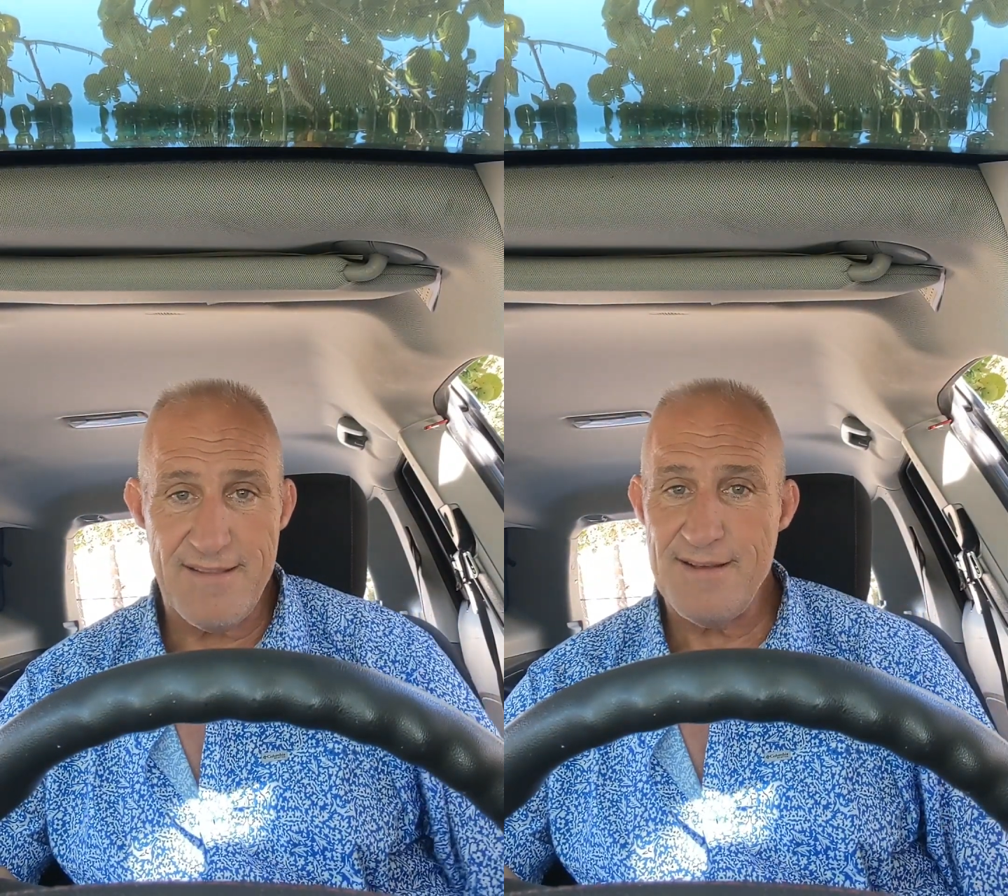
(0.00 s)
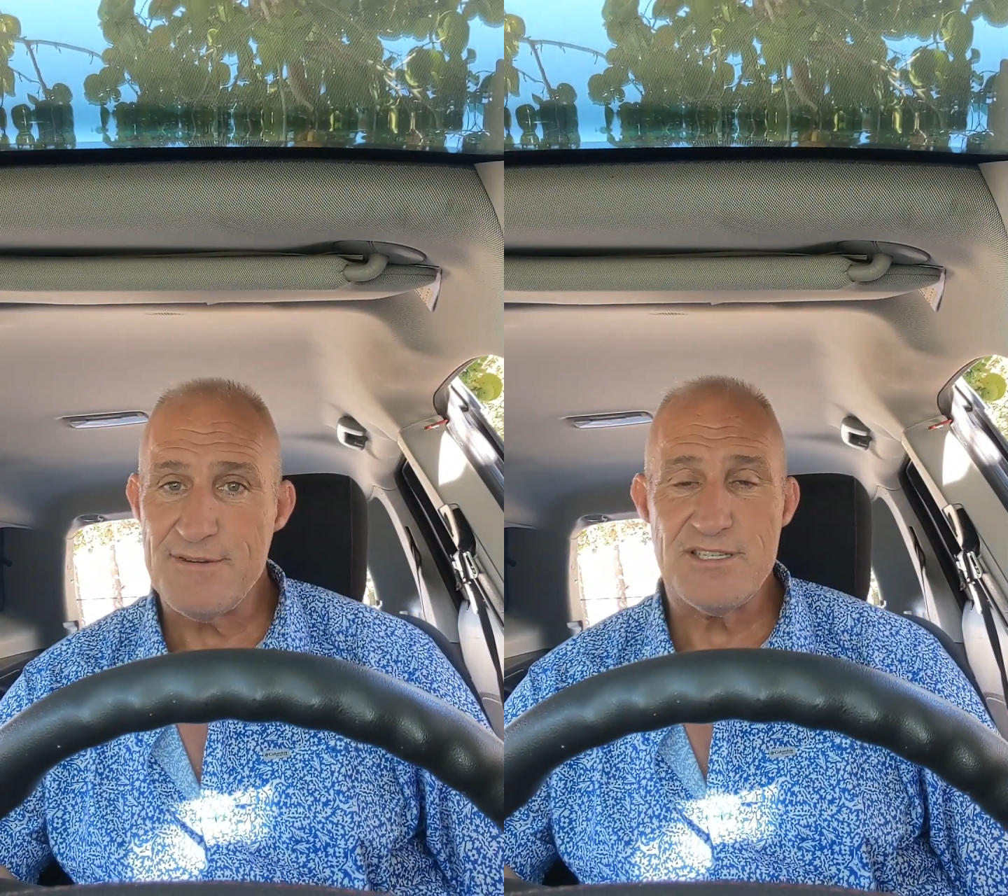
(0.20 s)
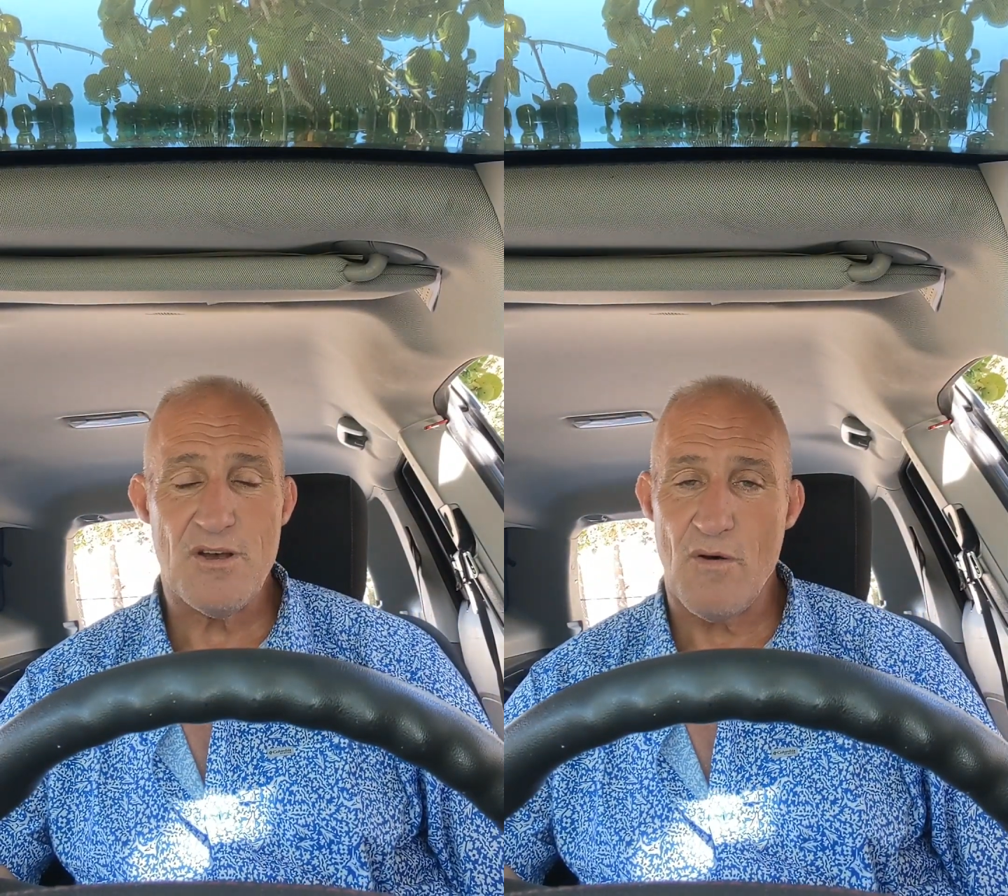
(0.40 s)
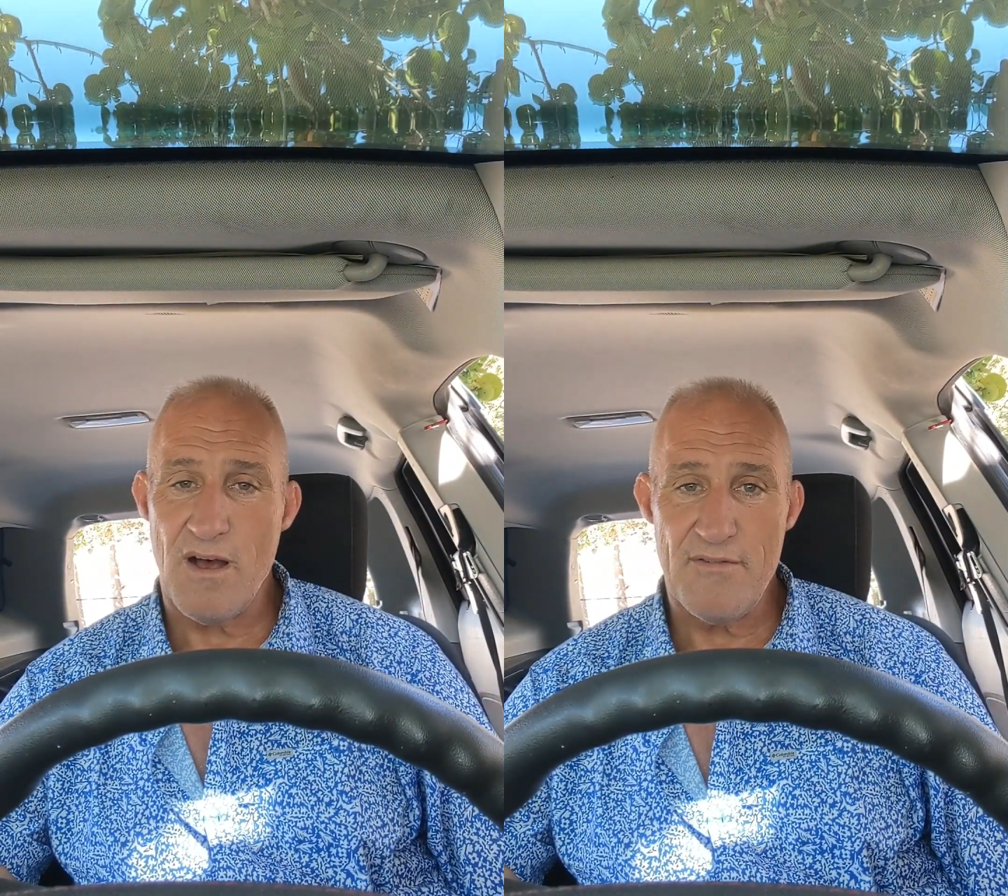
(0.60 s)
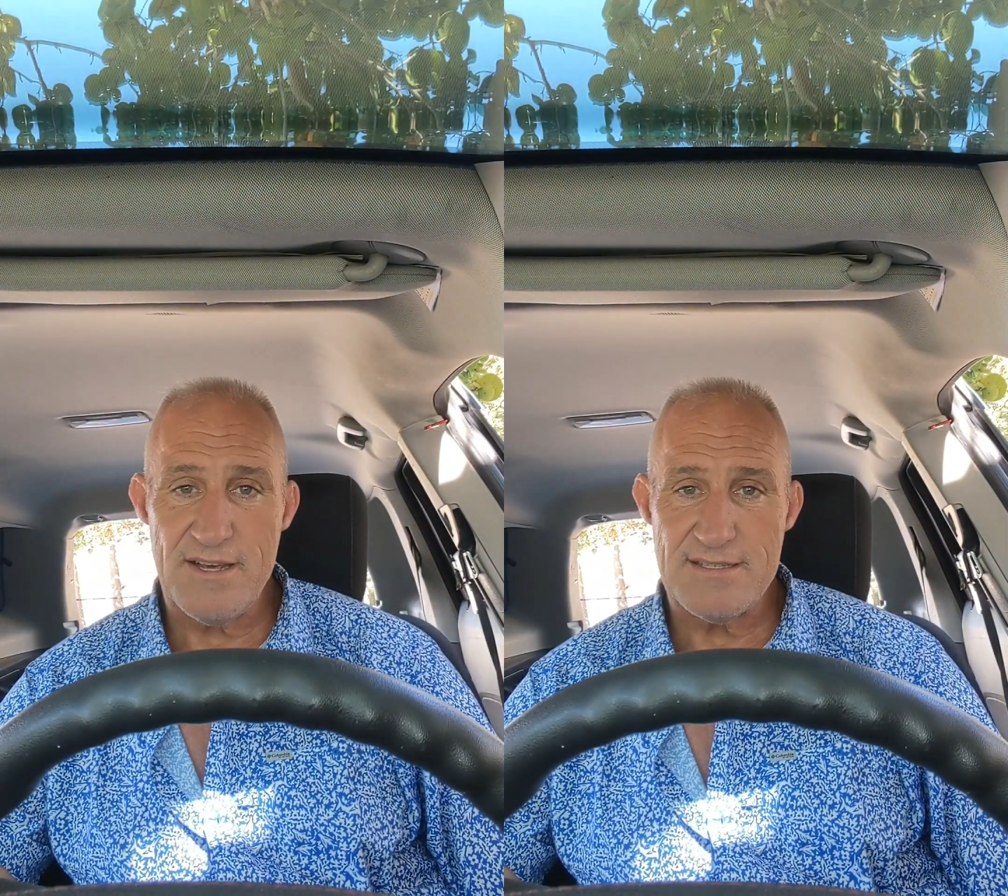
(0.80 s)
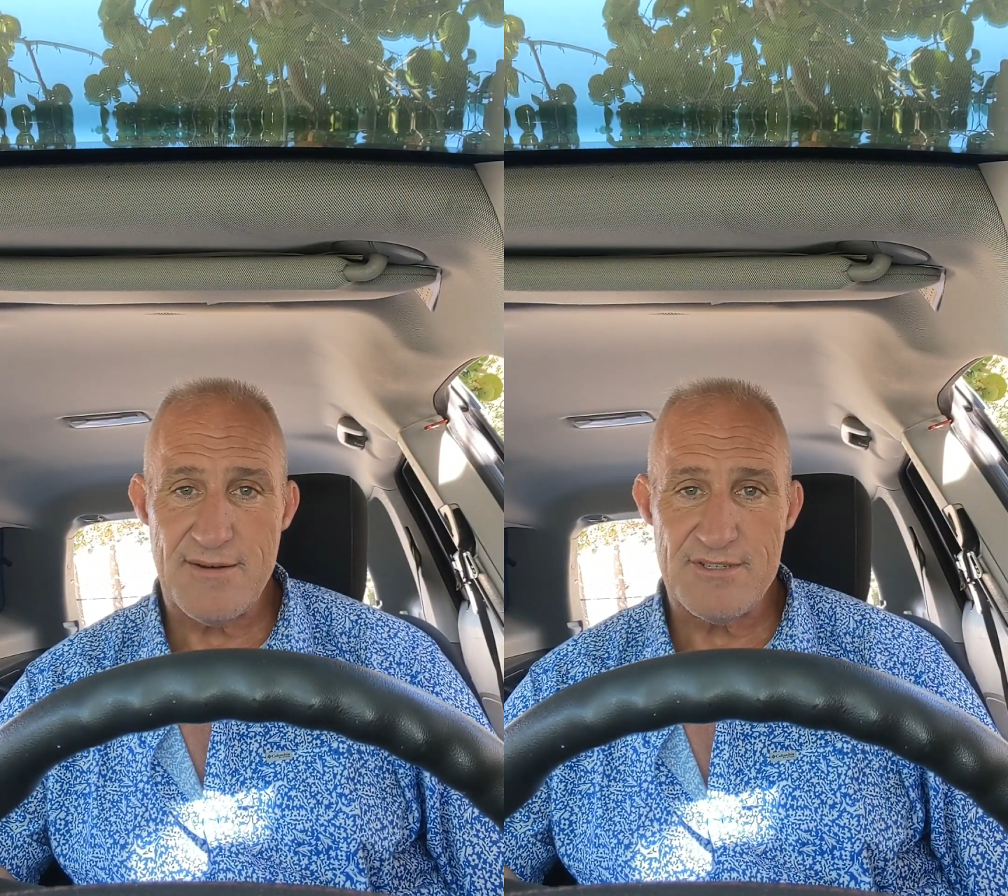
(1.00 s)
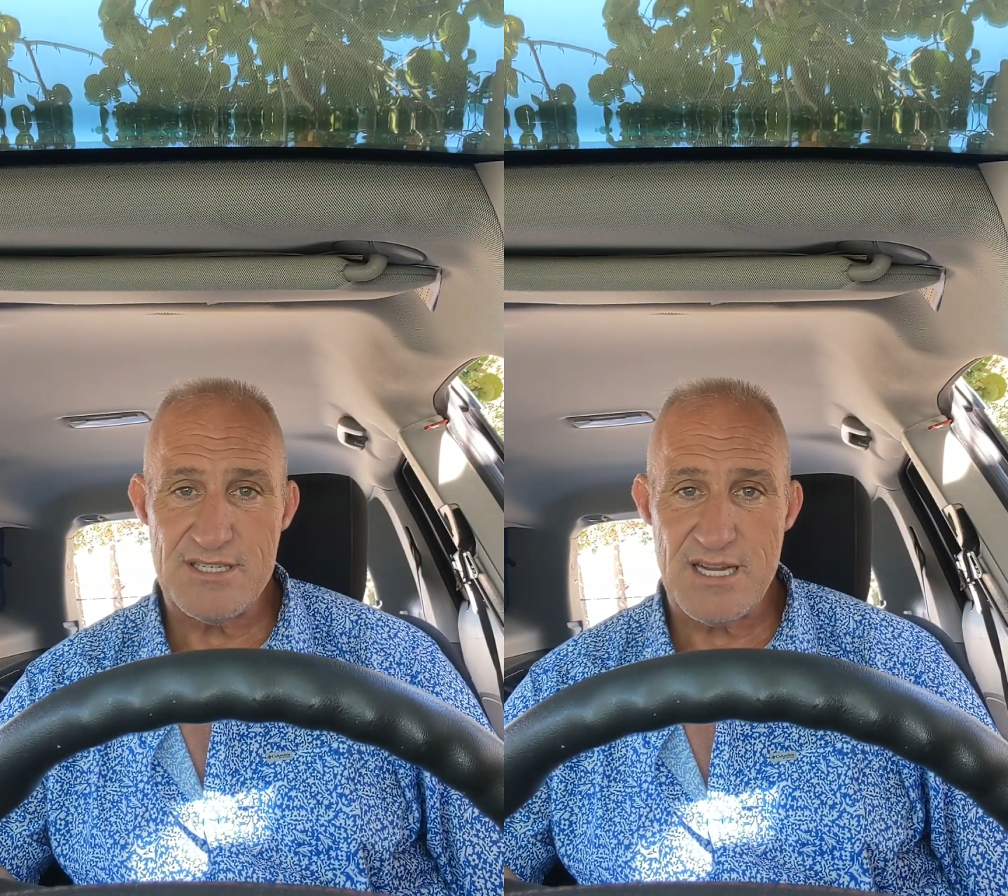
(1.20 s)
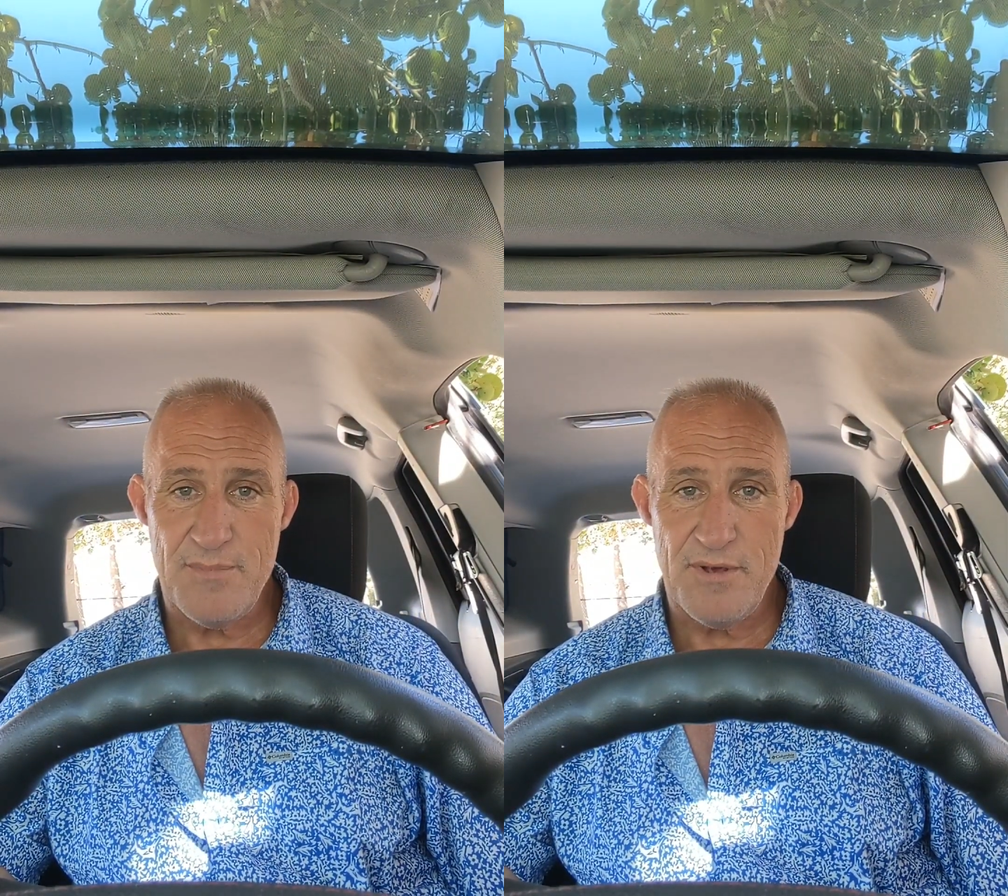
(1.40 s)
it was so obvious I was
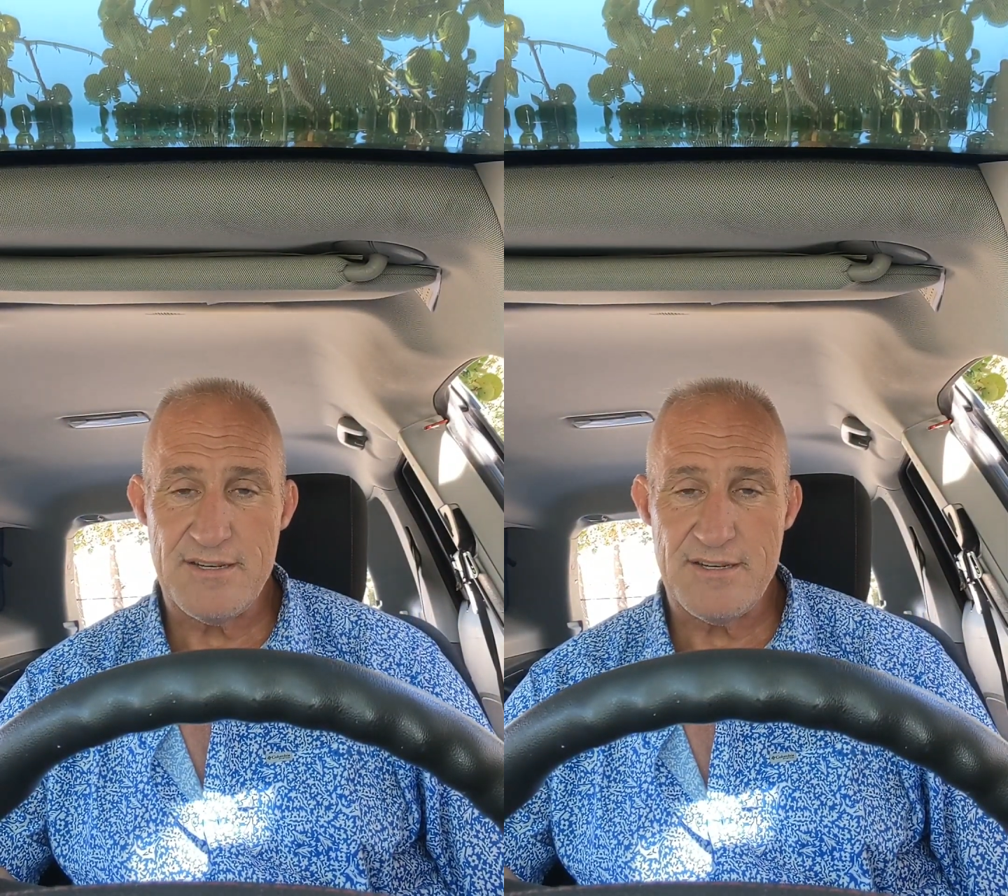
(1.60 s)
sleeping.